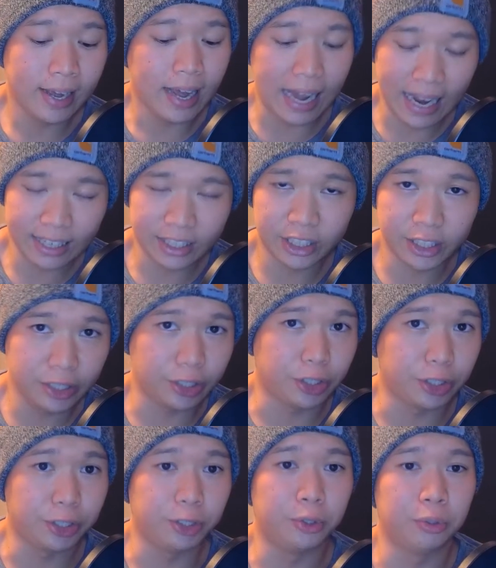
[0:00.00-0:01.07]
I actually
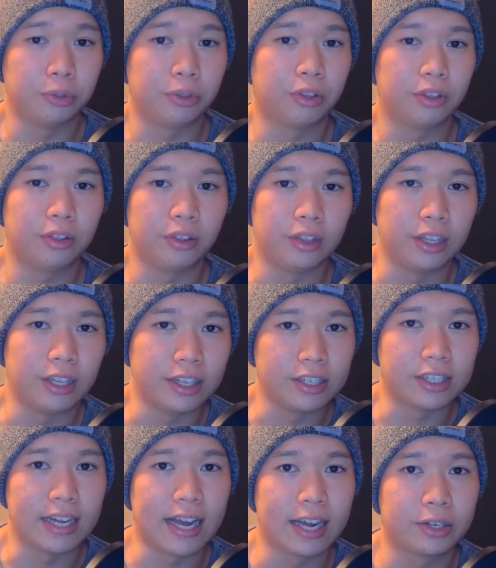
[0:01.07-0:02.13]
do
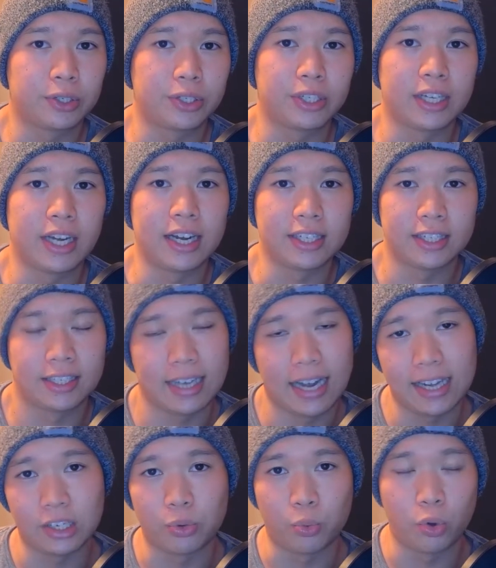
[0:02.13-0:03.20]
these exercises
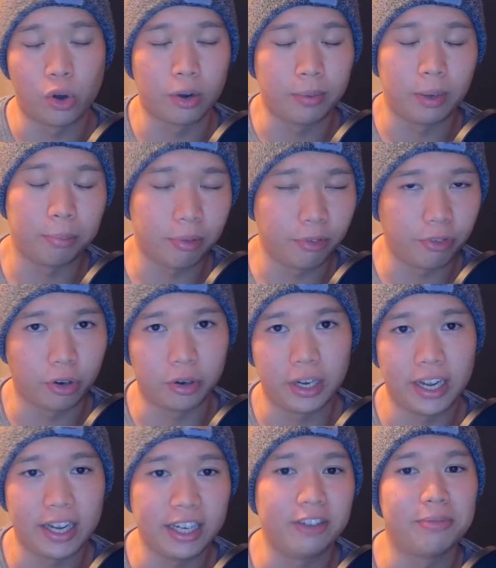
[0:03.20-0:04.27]
as a warm-up before
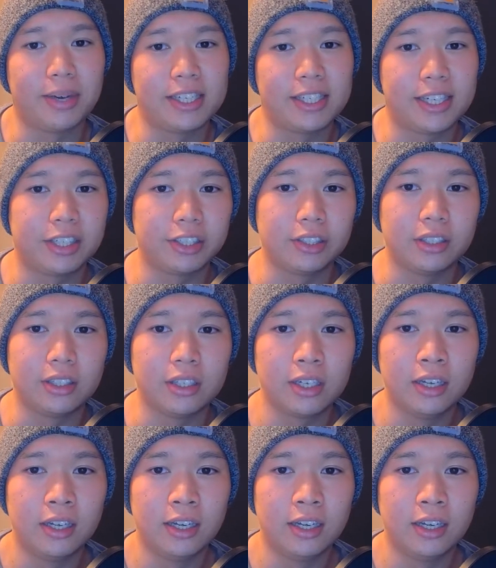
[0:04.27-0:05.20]
any of my sessions.